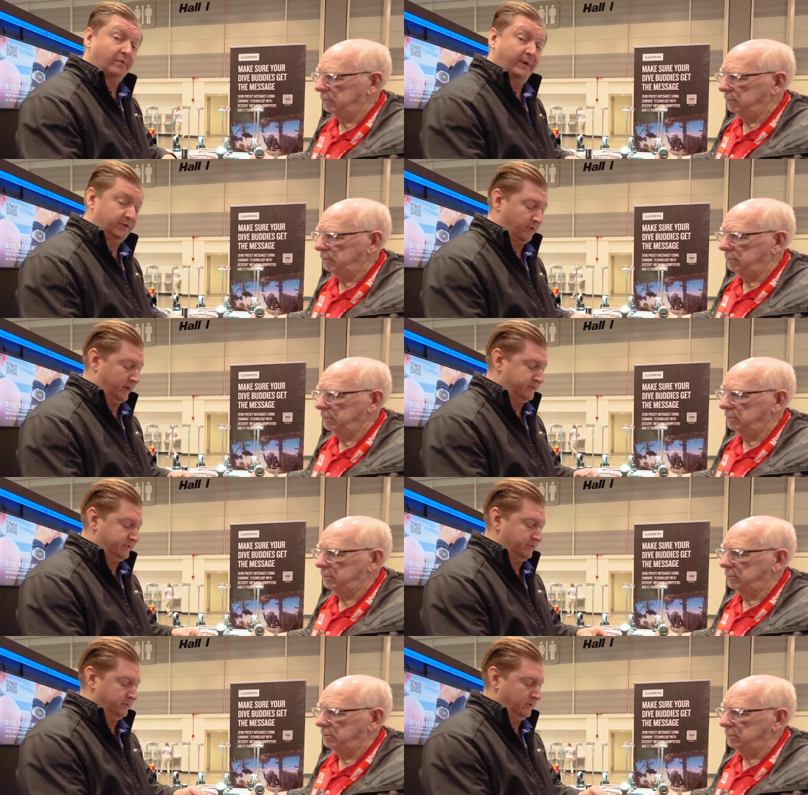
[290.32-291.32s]
Speaker 1: over my dry
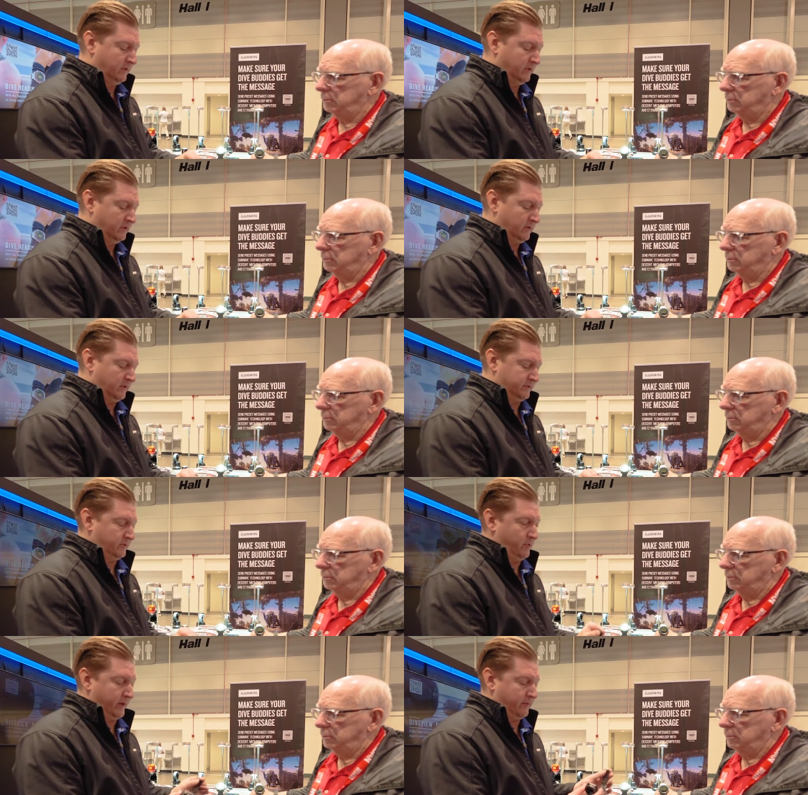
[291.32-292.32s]
suit. This
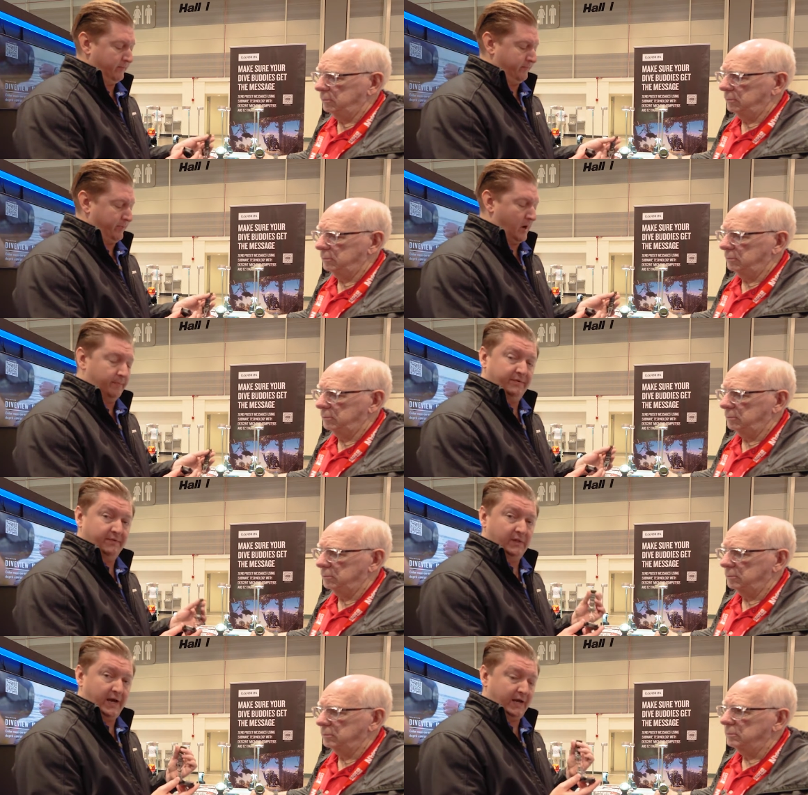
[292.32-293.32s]
quick pop of
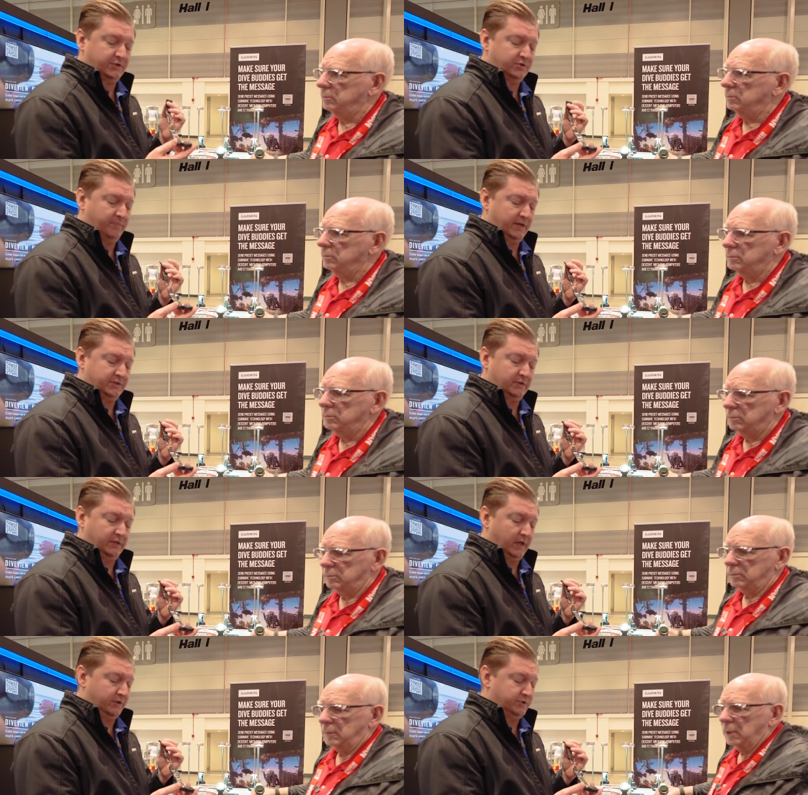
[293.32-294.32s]
the latch
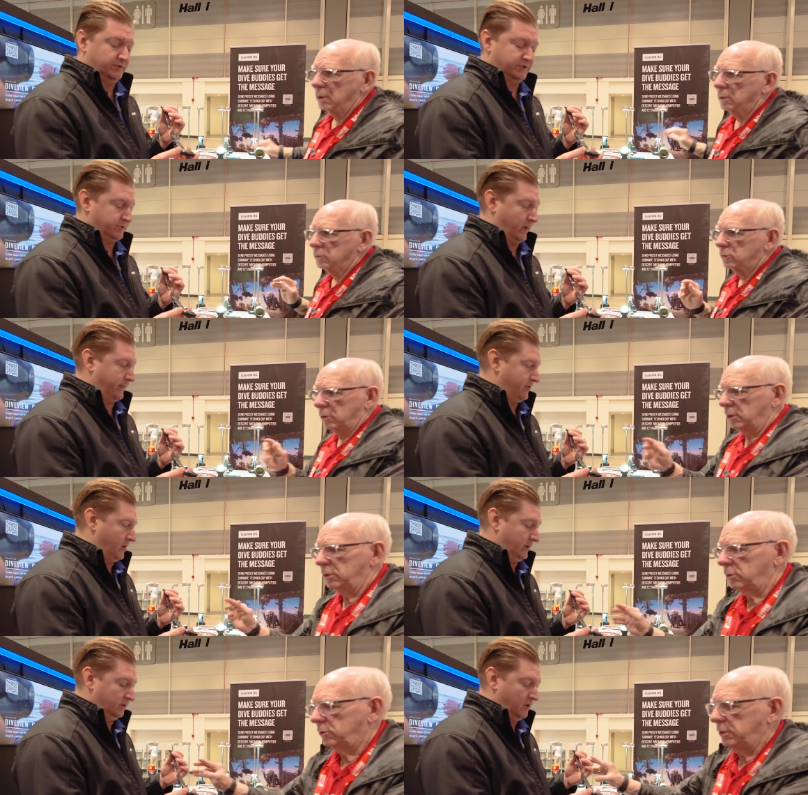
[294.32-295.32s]
basically allows you to strap
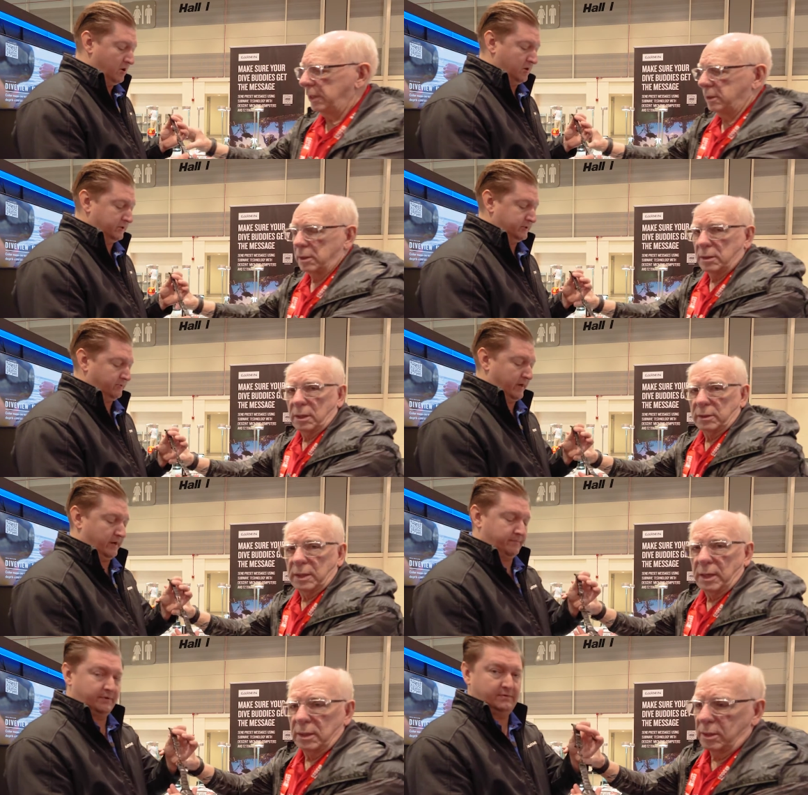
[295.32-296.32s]
on a long take,
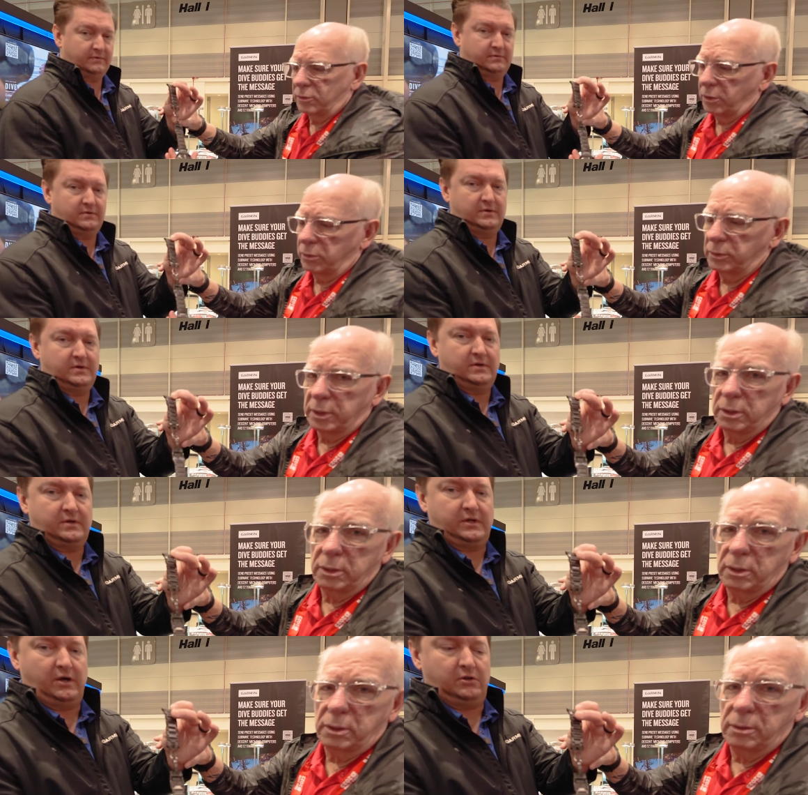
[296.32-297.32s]
strap.
Speaker 2: Take Let's hold it.
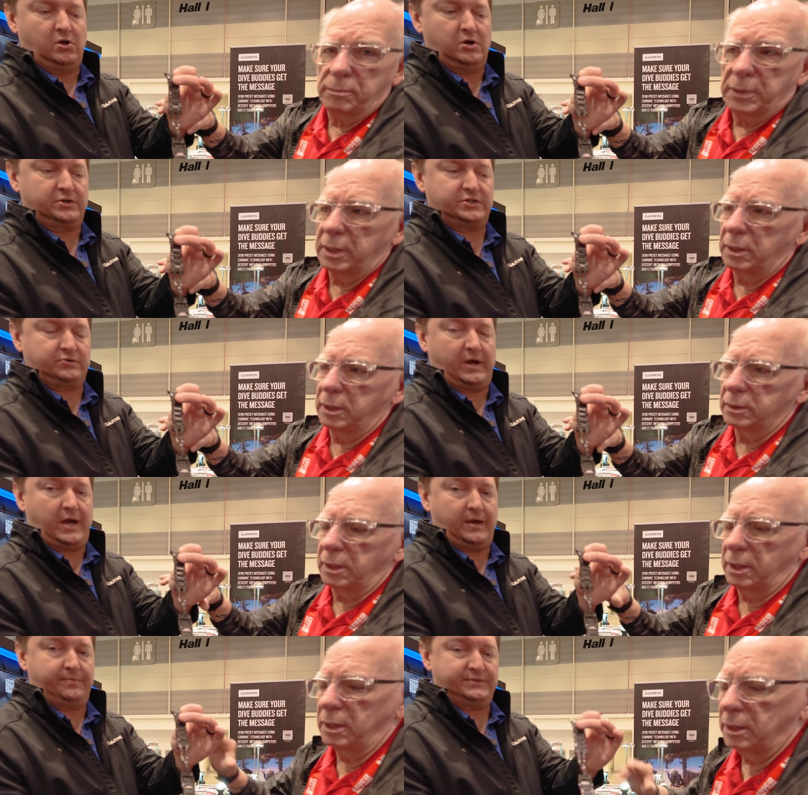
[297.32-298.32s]
Speaker 1: Yeah, a long
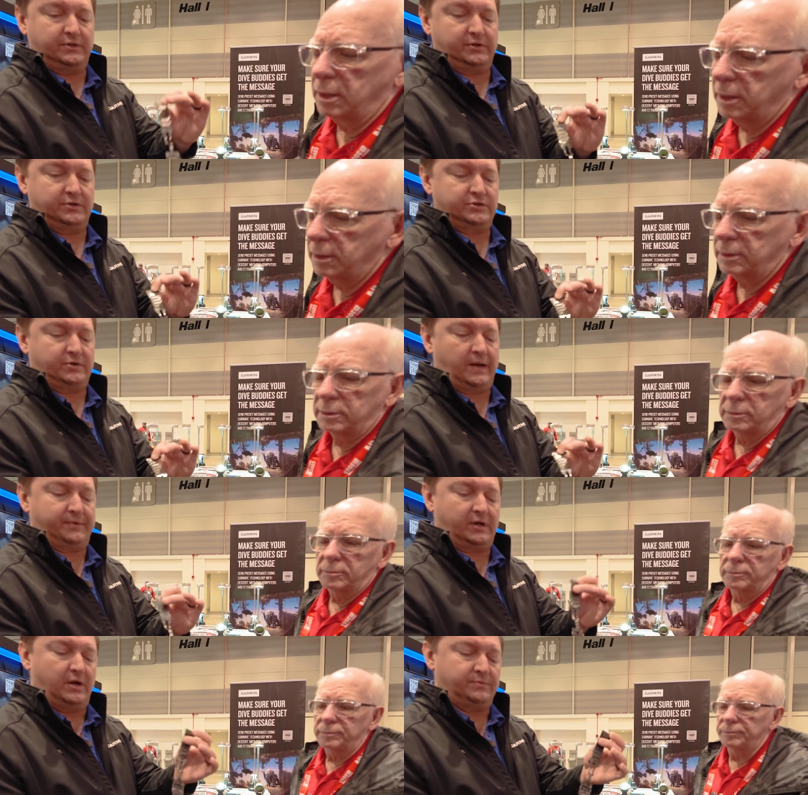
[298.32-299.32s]
strap, a silicone strap
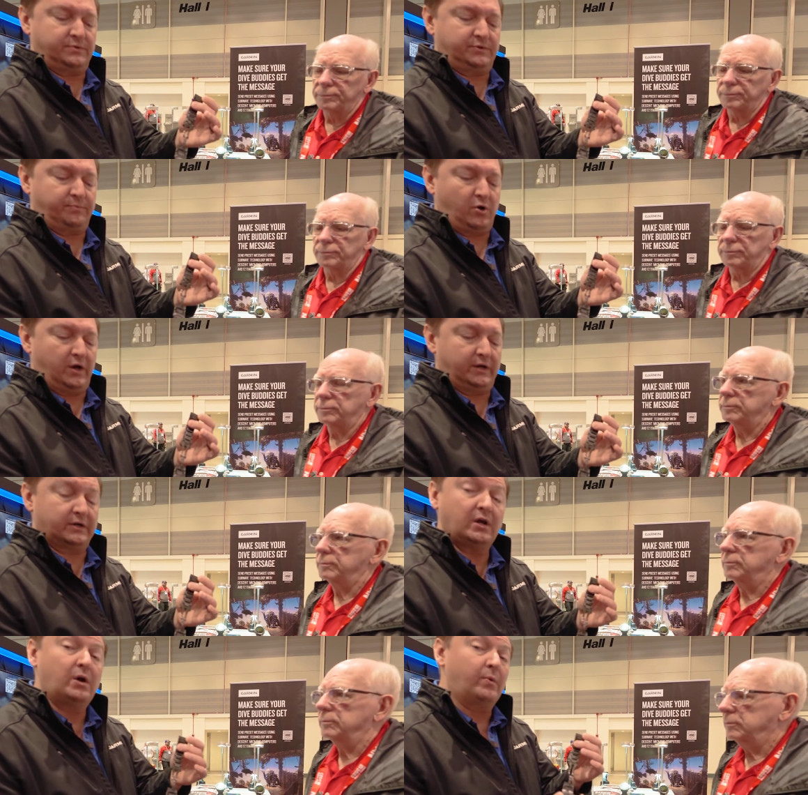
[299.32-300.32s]
that comes with the
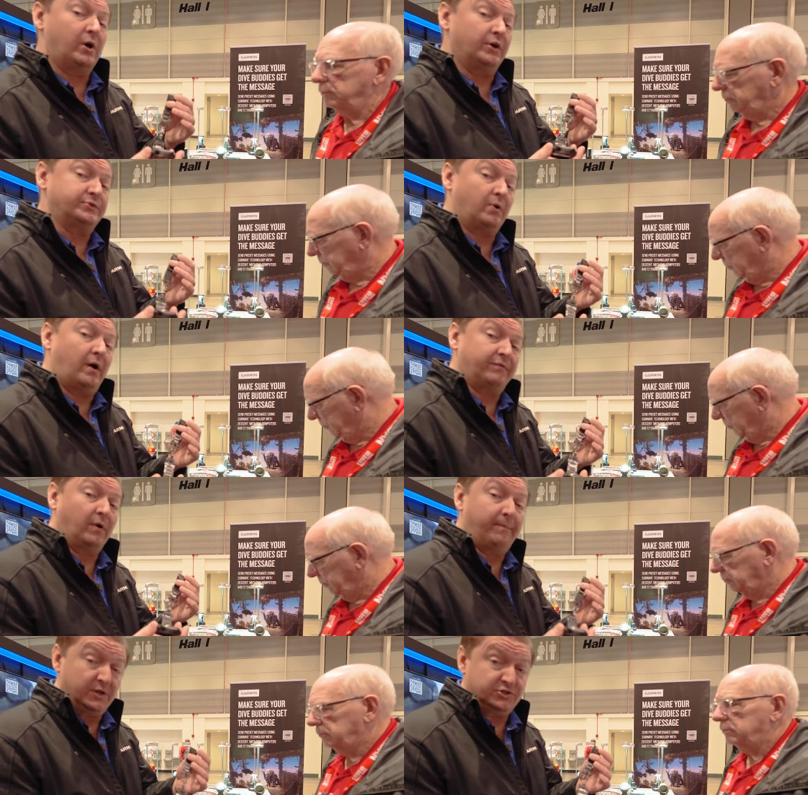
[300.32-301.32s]
product. We also
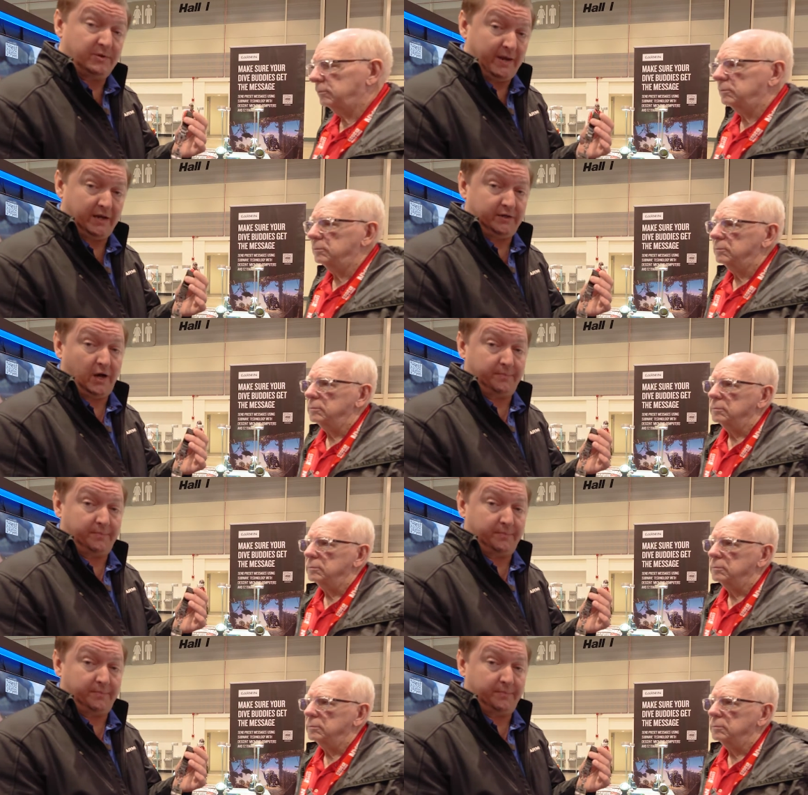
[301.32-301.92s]
offer a bungee band